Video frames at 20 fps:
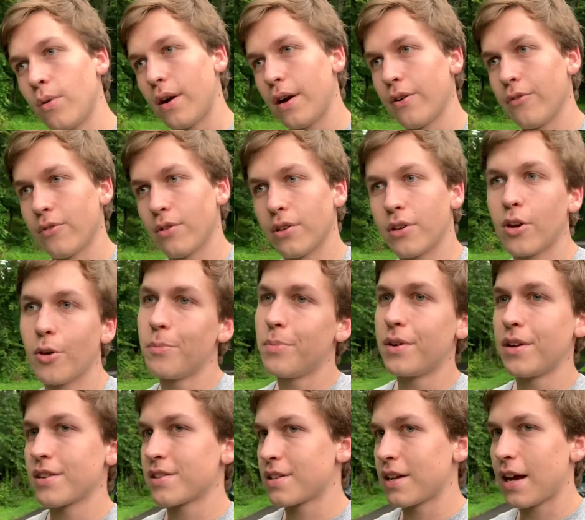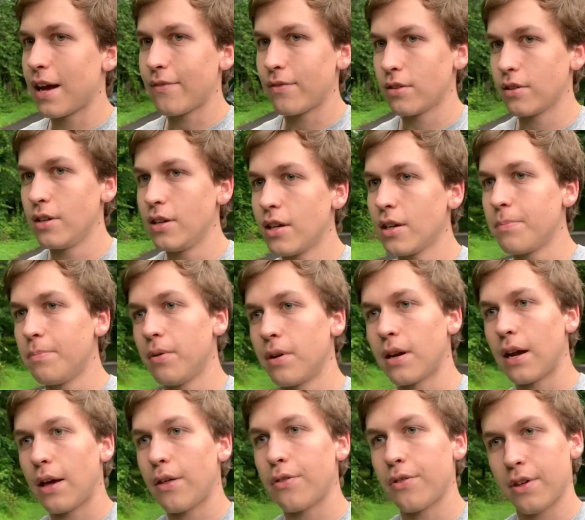I really hope it doesn't have a leak, but
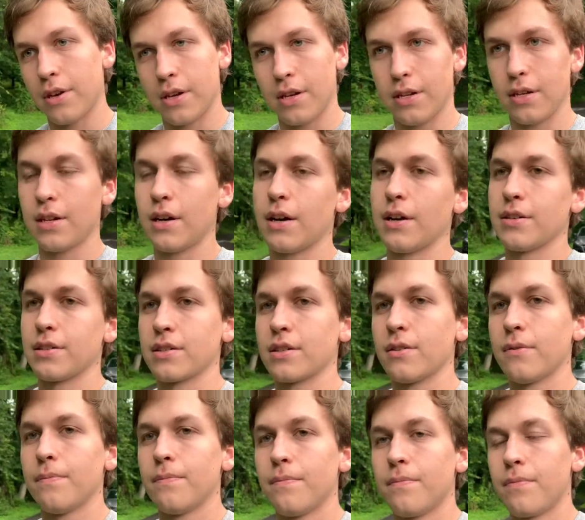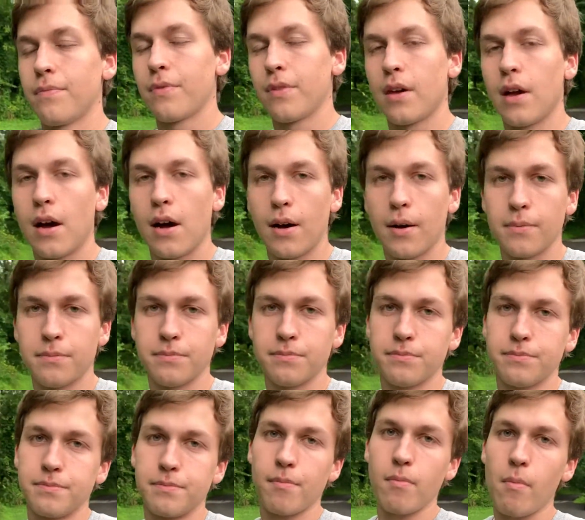I think it does. Um,
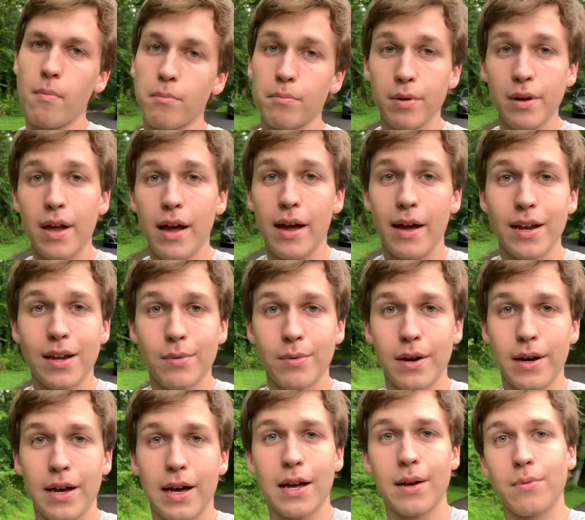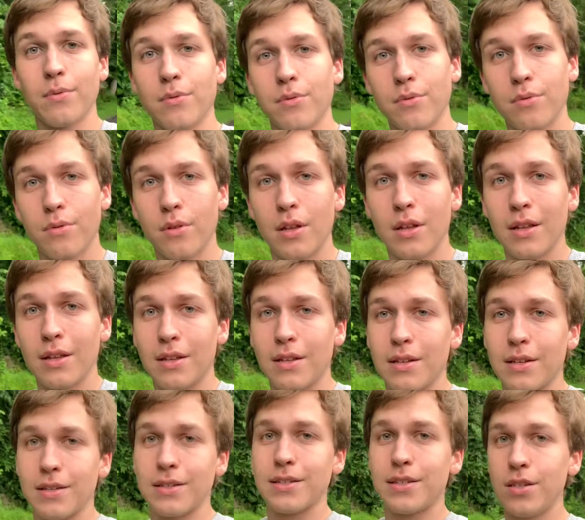but yeah, anyway, I will
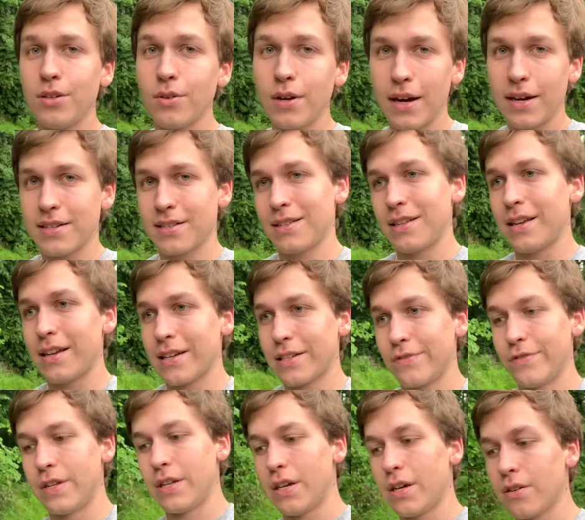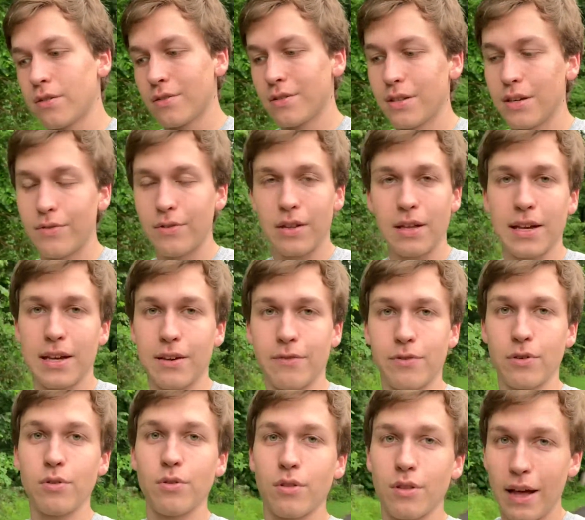see you guys in the next video. Leave a like if
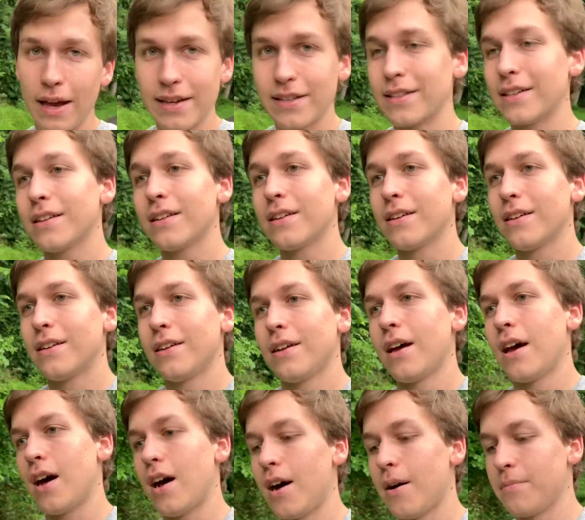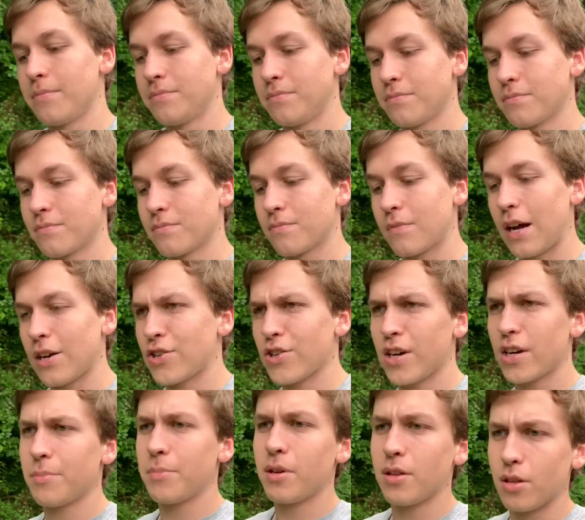you liked it. Um, I try
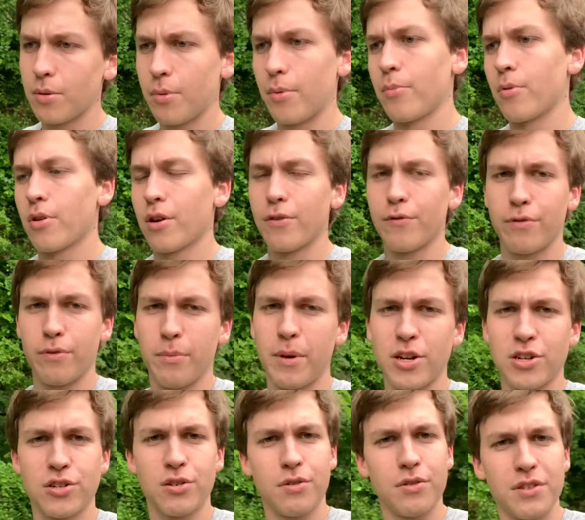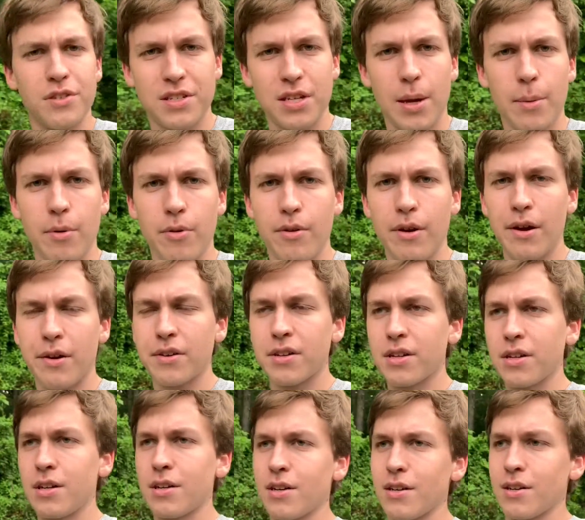to be a little bit more informational time around.
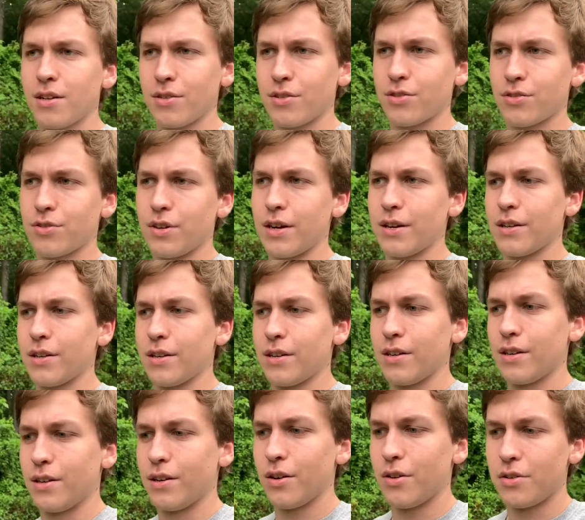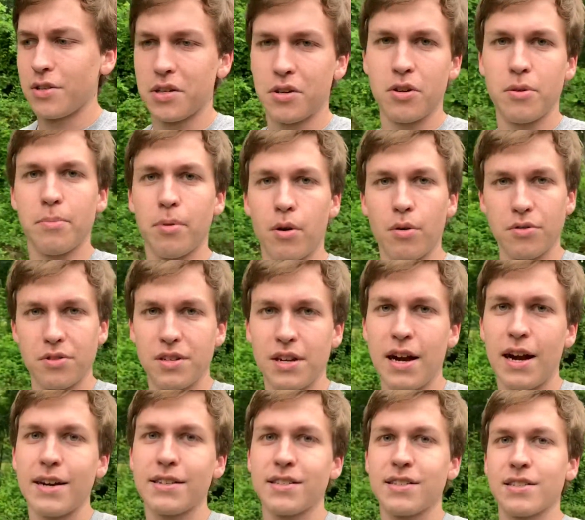Try to, you know, tell you bolt
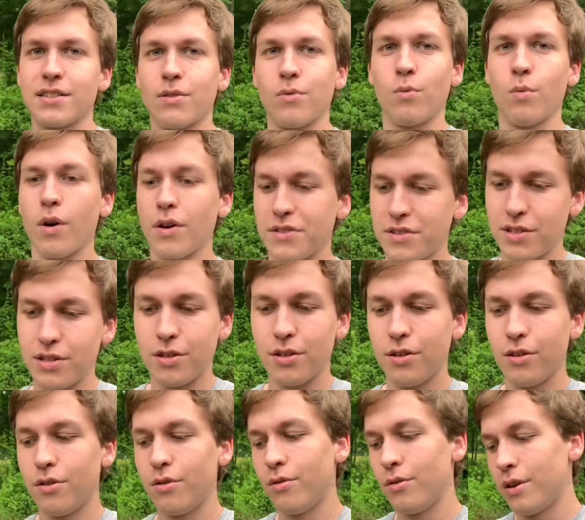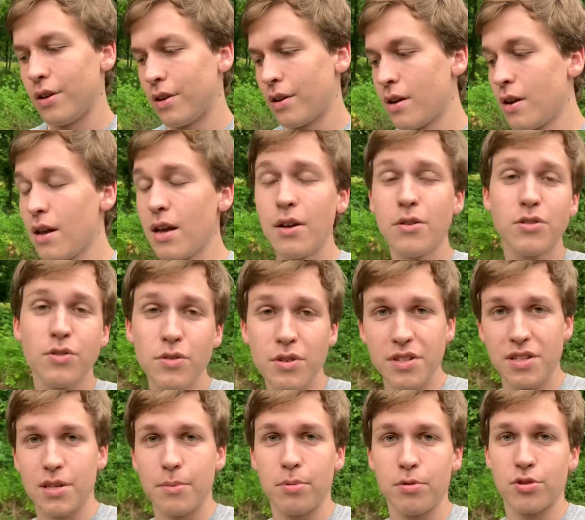sizes and what to do. And it was a really
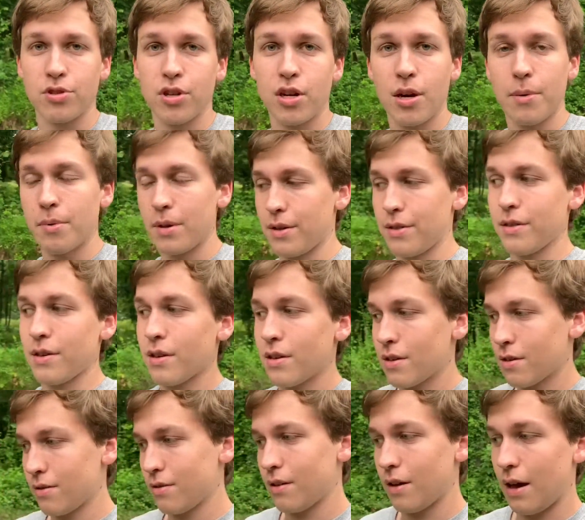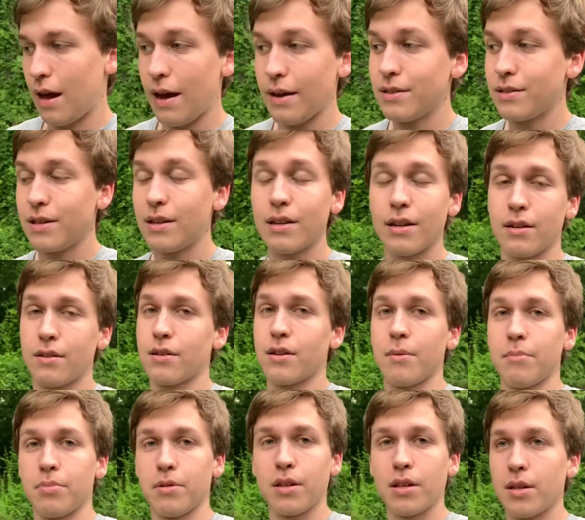simple job. I think I did it
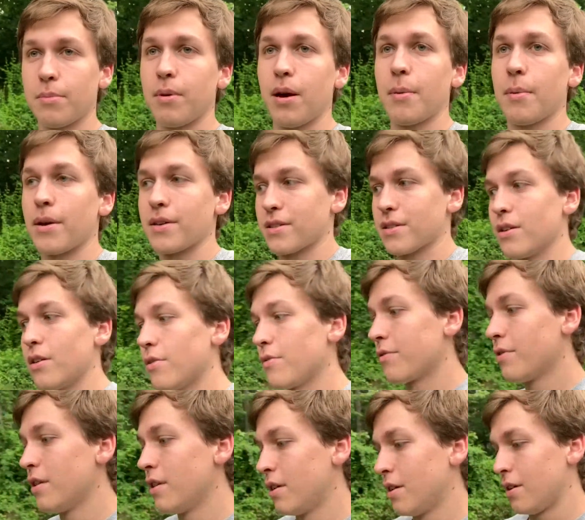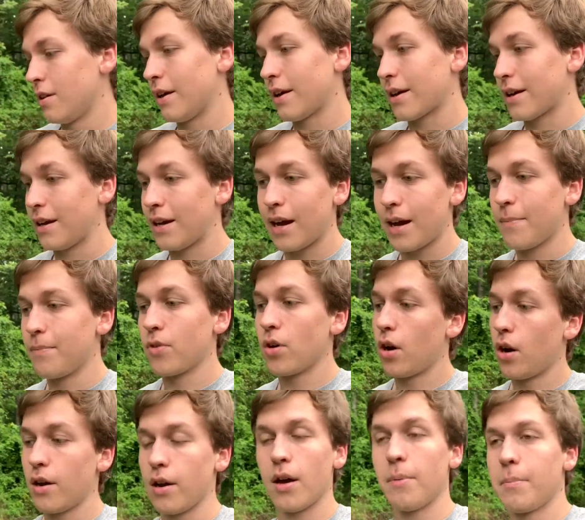completely by myself. Like, and I'm
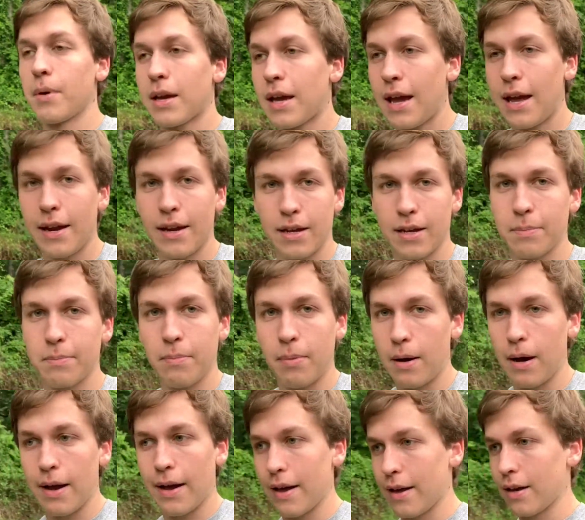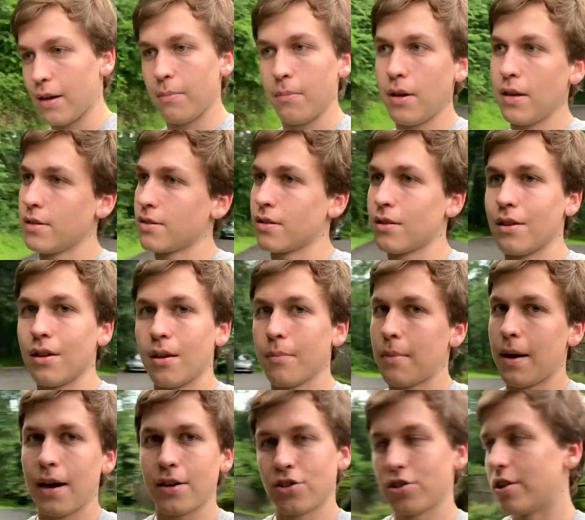not a mechanic by any means of the
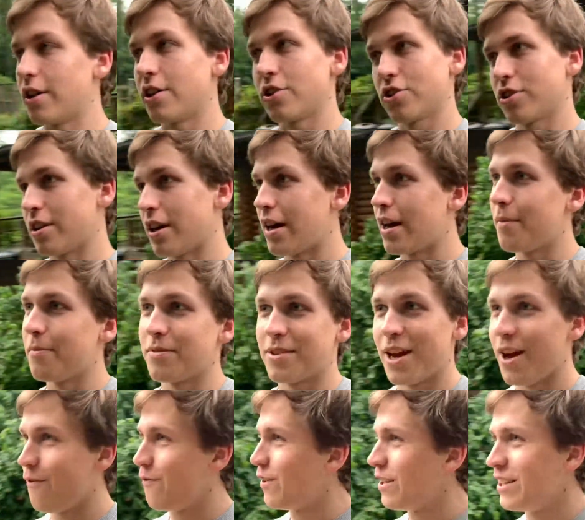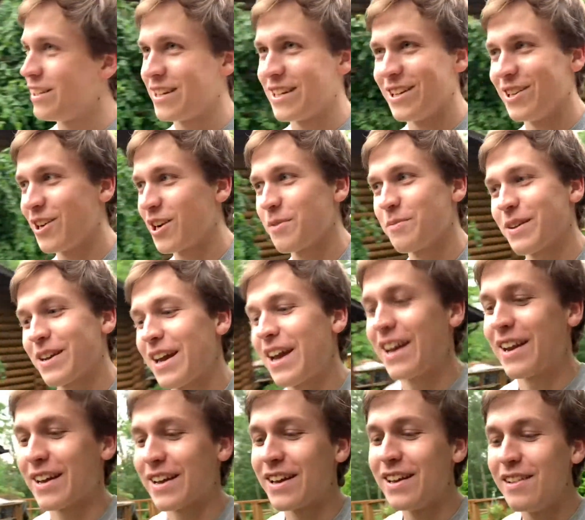imagination. I am definitely not a
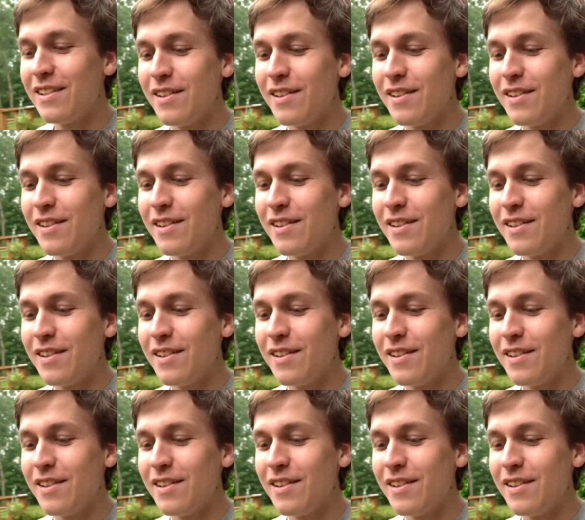mechanic.